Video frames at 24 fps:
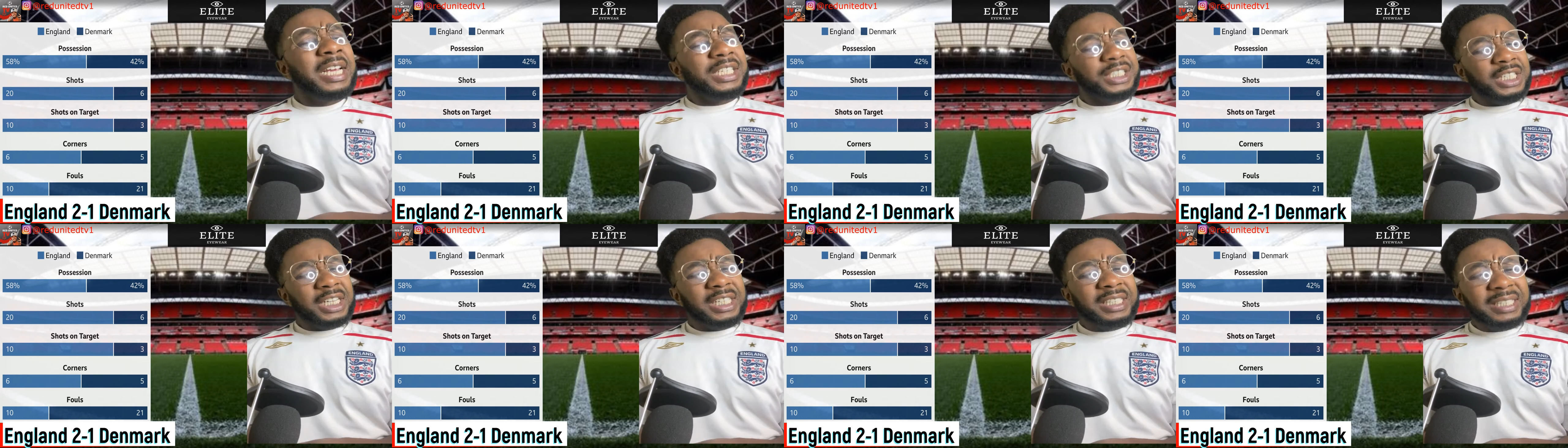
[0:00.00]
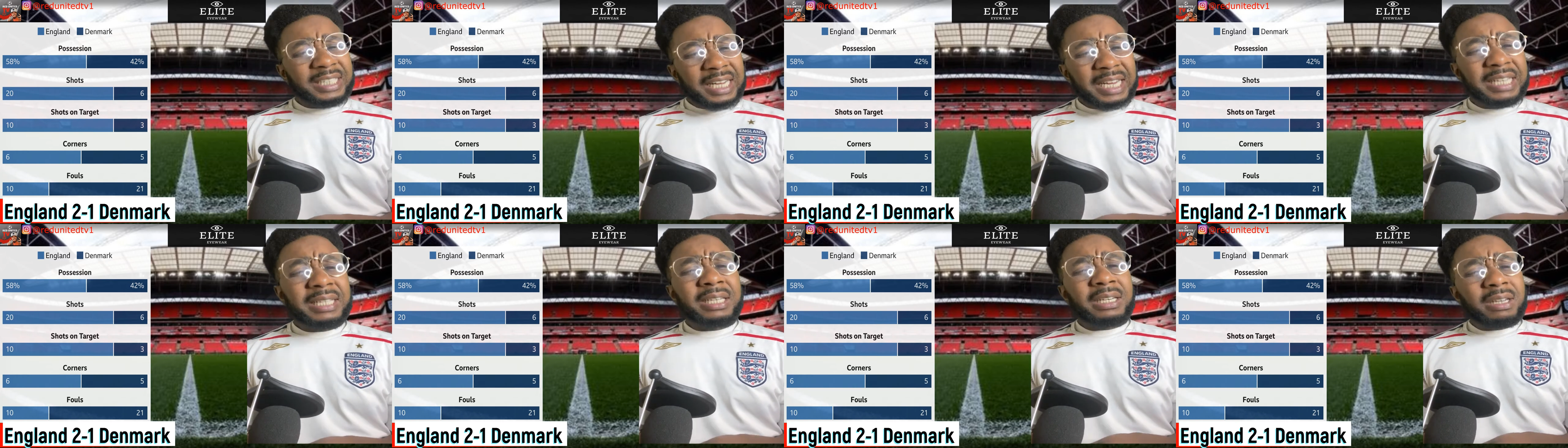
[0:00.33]
She
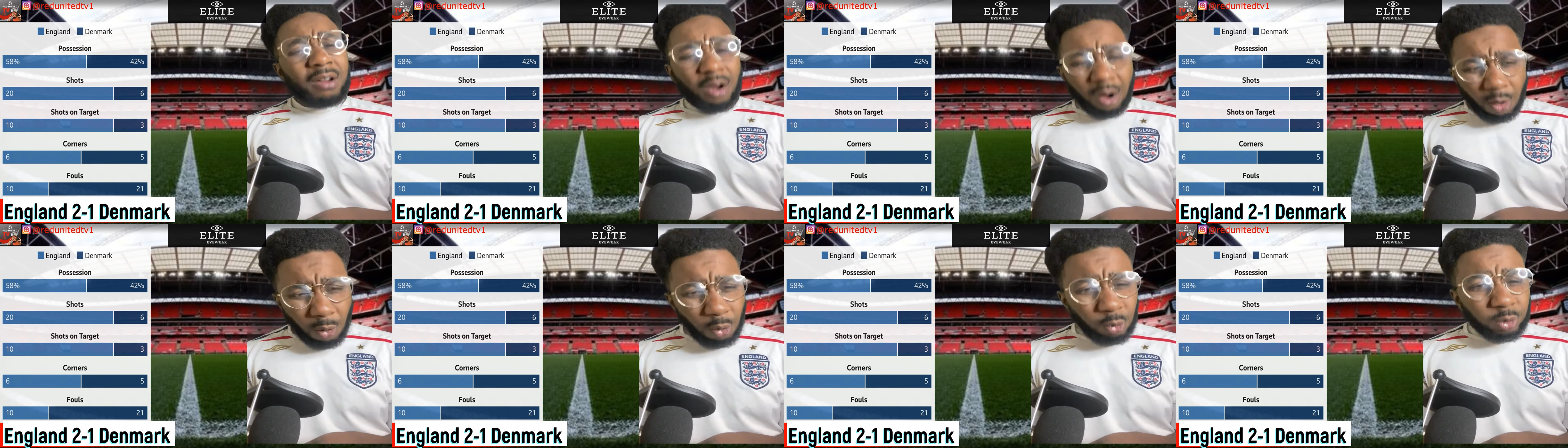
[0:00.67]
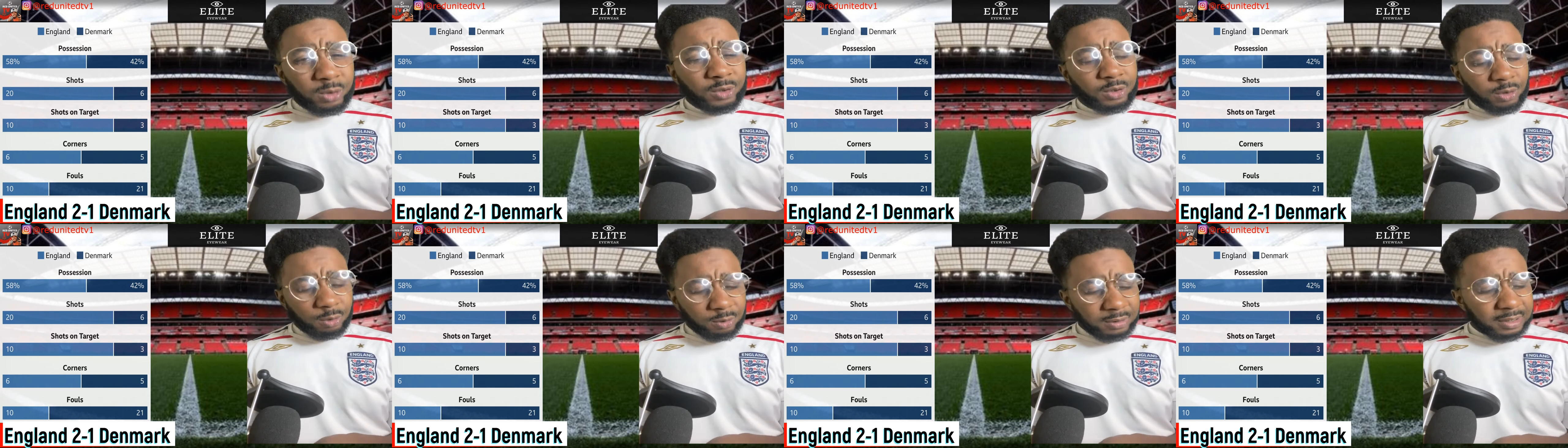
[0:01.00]
did
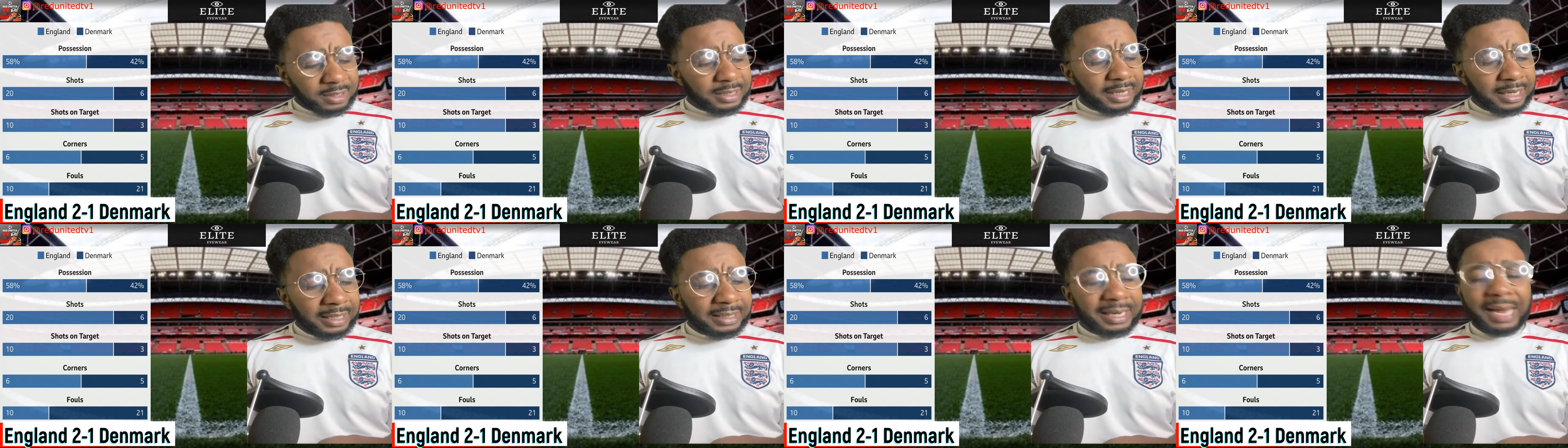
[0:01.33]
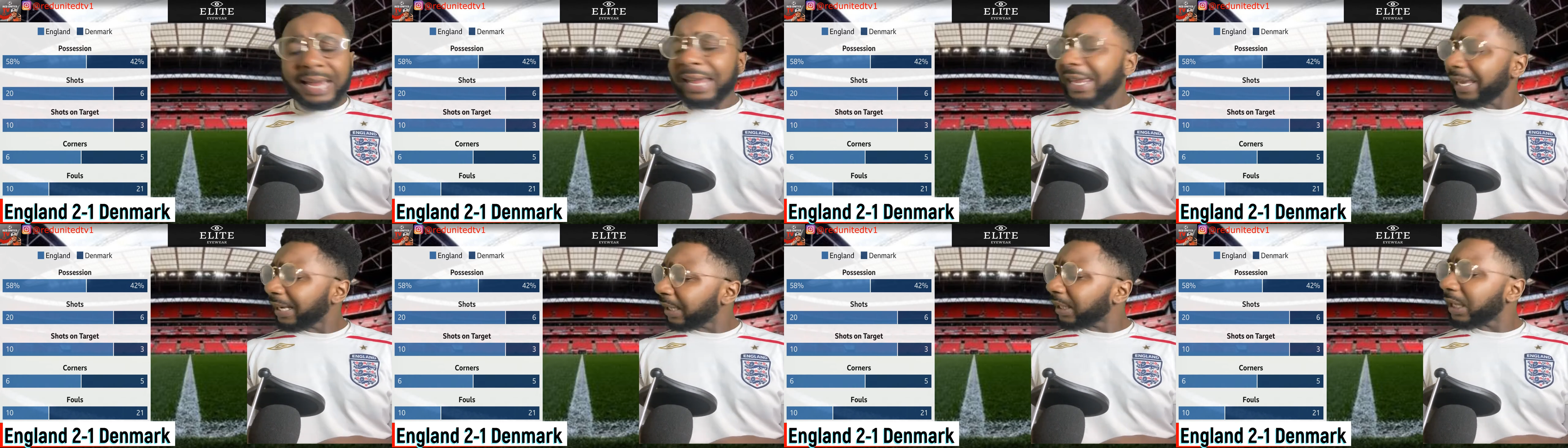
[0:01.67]
also say
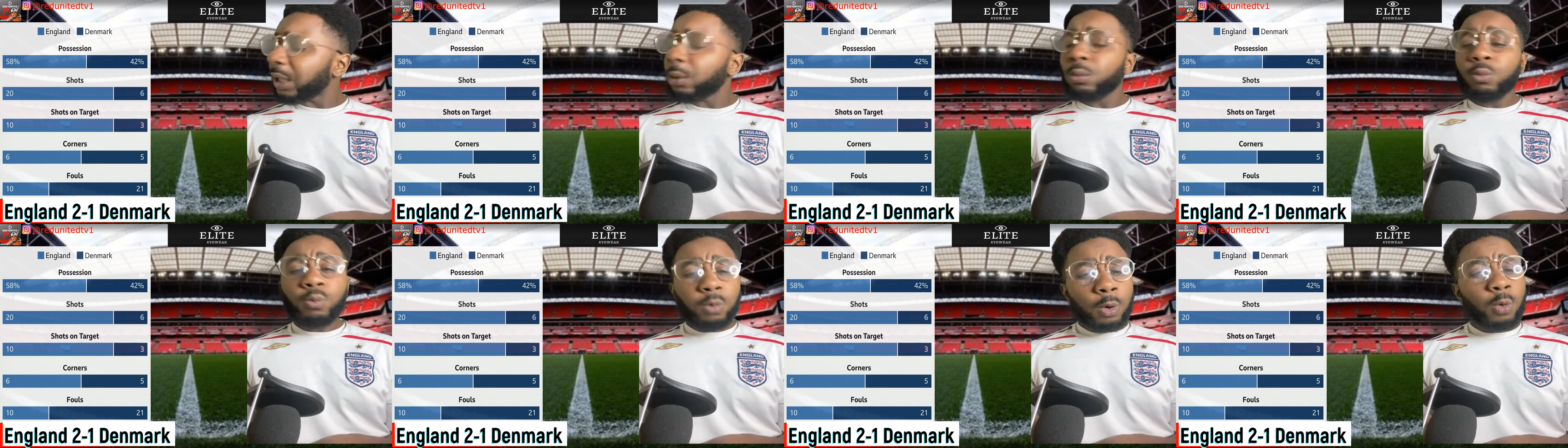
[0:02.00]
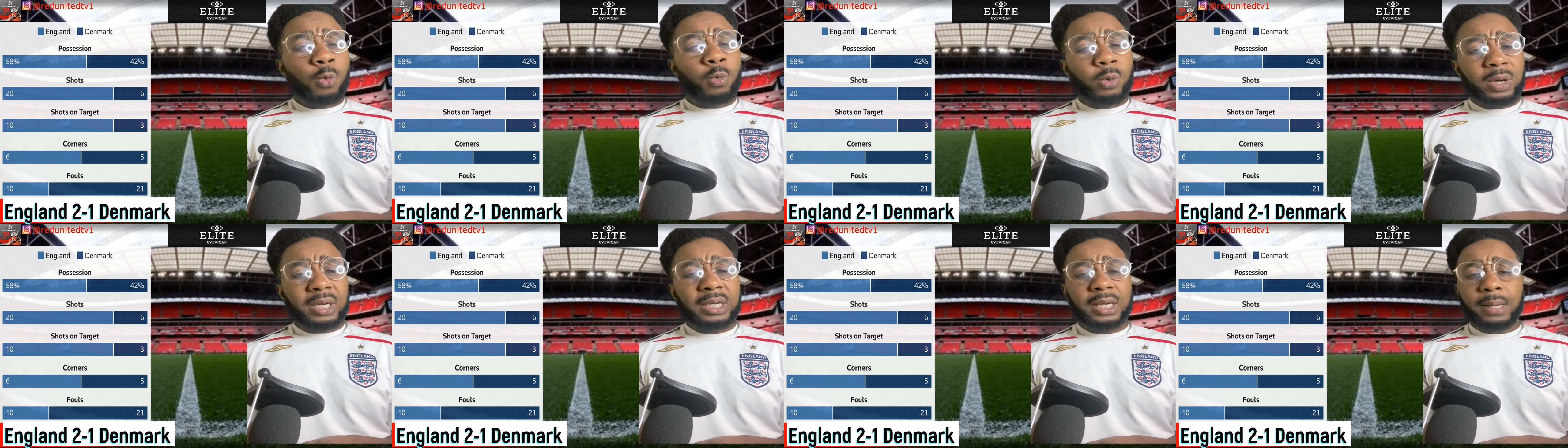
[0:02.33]
that England
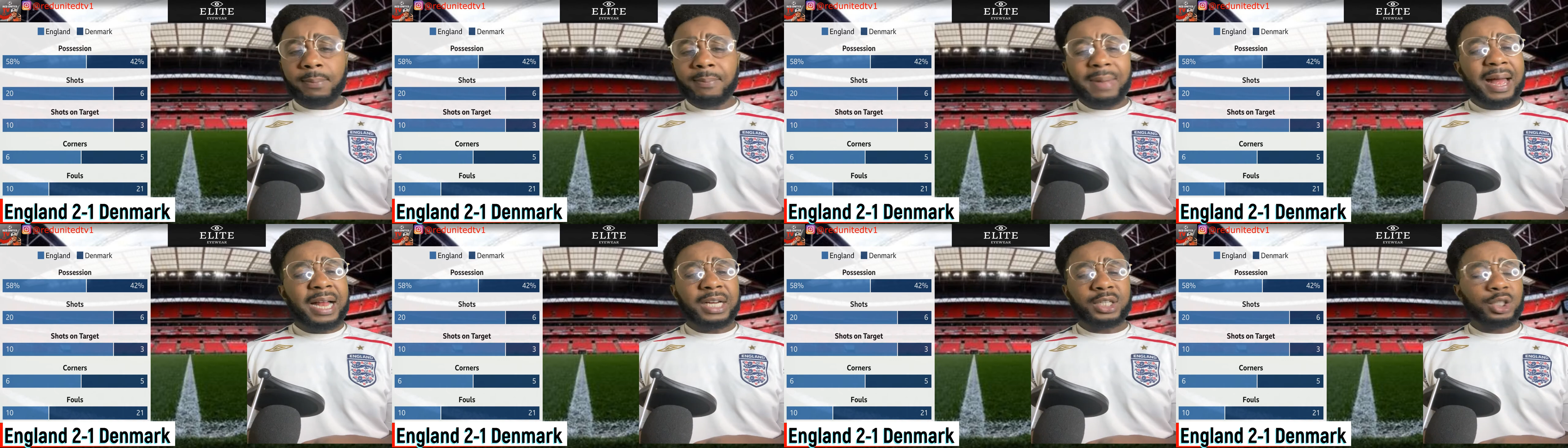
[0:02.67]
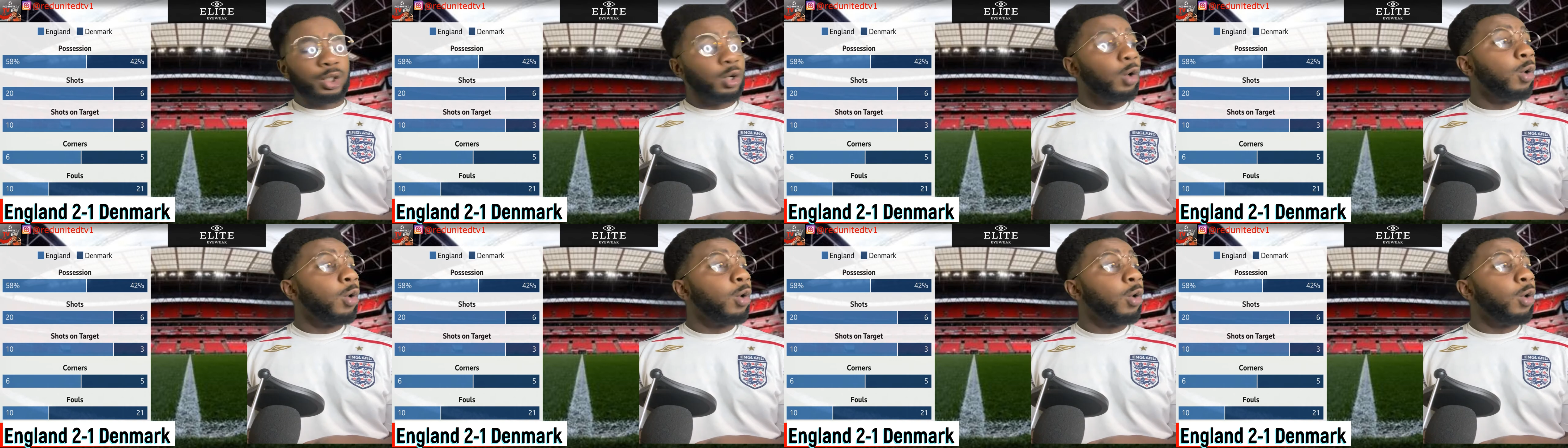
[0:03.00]
will win the match.